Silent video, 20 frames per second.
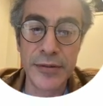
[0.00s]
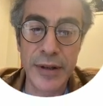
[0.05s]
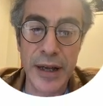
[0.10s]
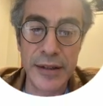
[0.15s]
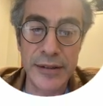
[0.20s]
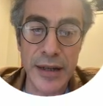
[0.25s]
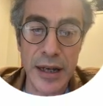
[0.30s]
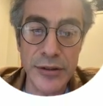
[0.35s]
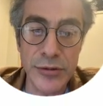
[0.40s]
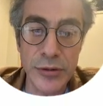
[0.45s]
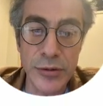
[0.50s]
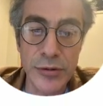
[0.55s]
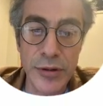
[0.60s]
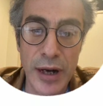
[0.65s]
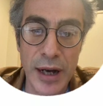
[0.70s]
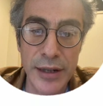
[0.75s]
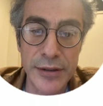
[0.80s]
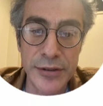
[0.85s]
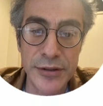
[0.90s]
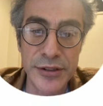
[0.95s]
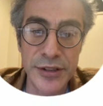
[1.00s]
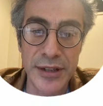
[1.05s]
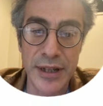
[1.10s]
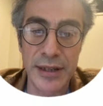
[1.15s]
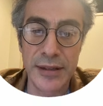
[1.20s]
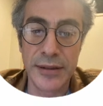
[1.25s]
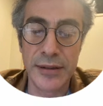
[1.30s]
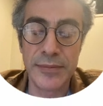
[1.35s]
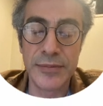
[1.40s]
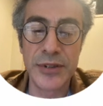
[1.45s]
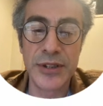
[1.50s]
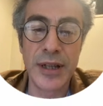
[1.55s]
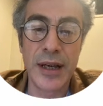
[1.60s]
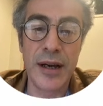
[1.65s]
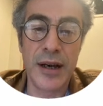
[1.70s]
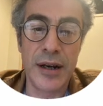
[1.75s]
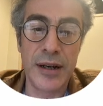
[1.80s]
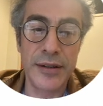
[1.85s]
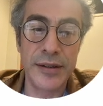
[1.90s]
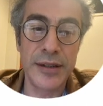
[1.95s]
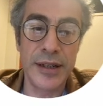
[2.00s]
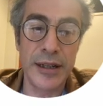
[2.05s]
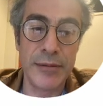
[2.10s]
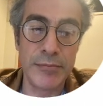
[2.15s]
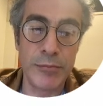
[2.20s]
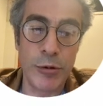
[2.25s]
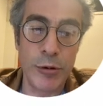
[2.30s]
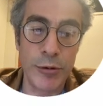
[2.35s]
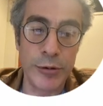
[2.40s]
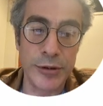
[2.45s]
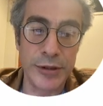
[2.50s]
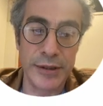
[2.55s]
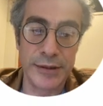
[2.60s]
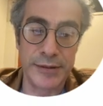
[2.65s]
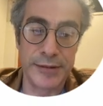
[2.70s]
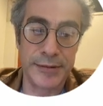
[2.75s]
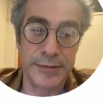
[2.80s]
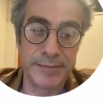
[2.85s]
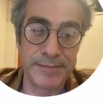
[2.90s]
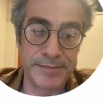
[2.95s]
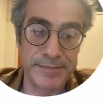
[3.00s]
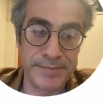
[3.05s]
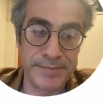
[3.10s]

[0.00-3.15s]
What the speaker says: attached to the hydrogen atoms are important.